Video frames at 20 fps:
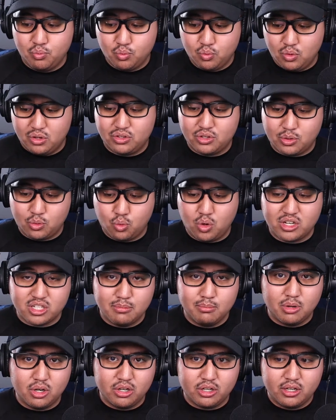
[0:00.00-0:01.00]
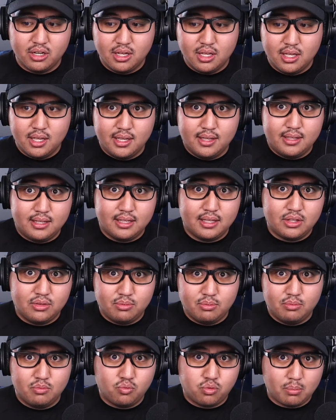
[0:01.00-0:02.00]
was a question mark
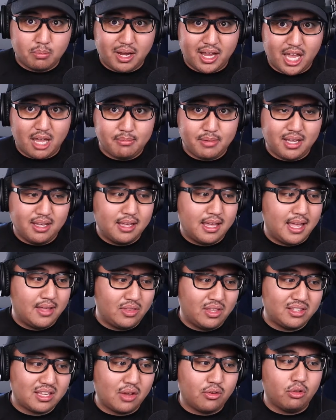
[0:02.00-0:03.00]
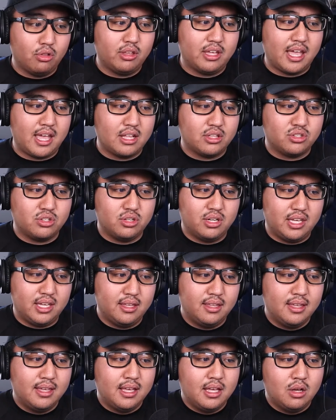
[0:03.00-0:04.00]
for Miami, and they definitely answered
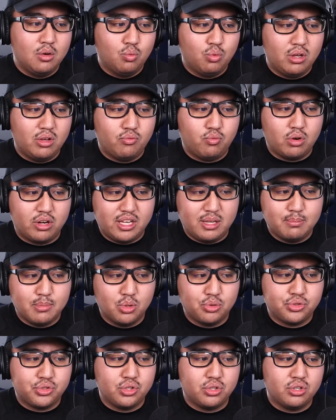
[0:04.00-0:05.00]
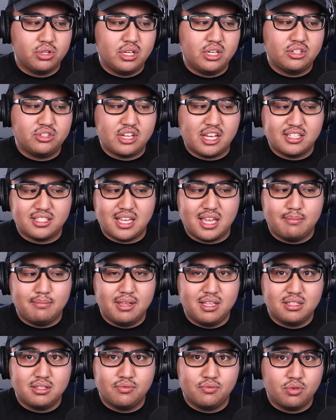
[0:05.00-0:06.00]
it with Raheem Mostert and Chase
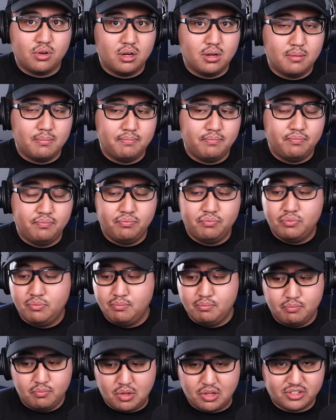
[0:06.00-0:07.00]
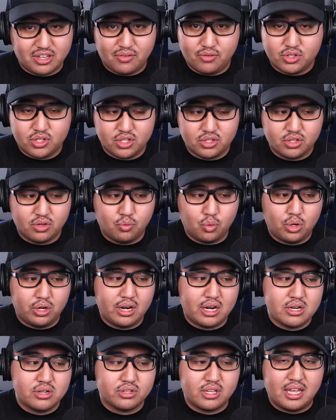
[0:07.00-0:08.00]
Edmonds from the San Francisco
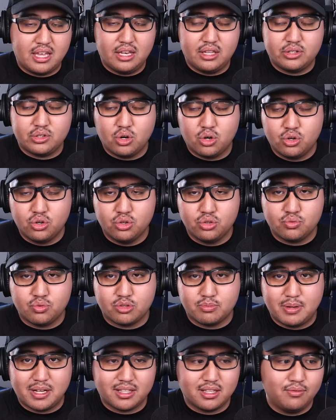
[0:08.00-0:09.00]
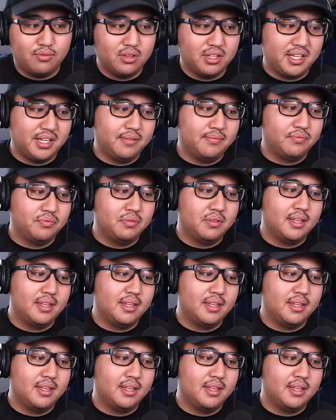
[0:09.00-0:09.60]
49ers and Cardinals, respectively.